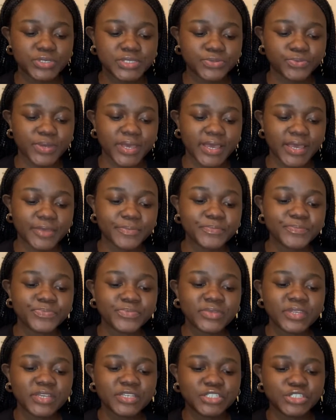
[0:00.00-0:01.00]
where
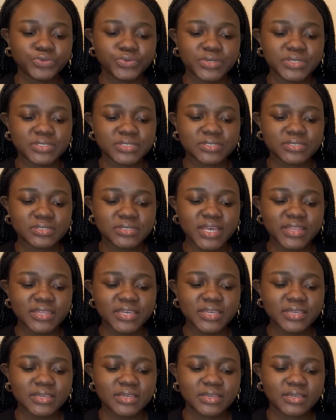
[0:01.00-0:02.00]
she was, I
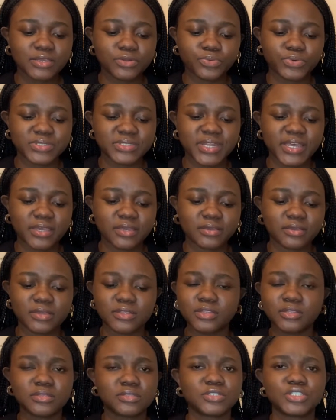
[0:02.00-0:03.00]
think it was like
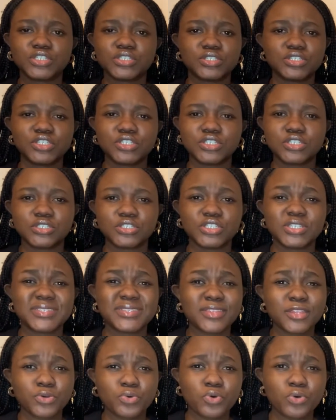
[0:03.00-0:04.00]
she's
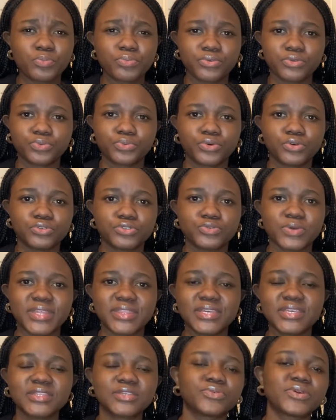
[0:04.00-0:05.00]
in the corporate world, so I
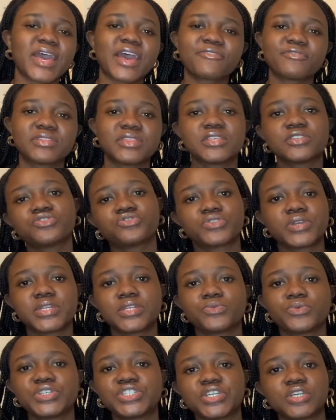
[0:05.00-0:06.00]
think they were having this
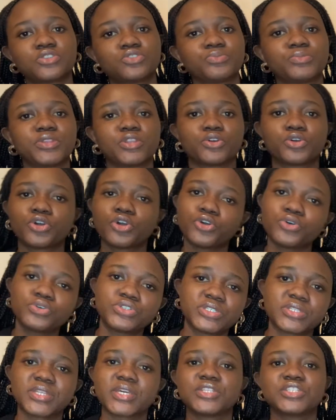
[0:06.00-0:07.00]
training where she had to be the coach,
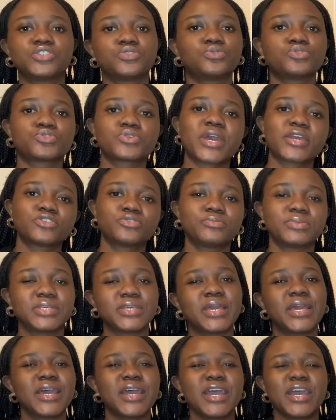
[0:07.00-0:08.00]
and then she also had to be
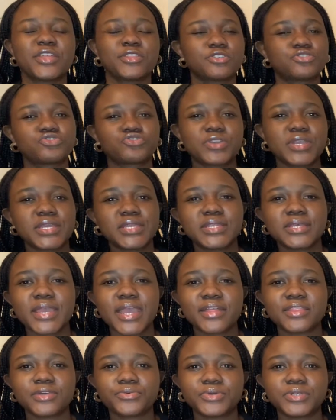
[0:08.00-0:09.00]
the trainee,
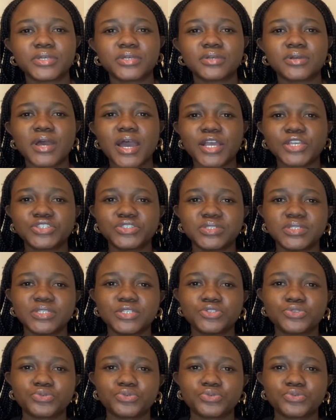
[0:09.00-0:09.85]
and they were actually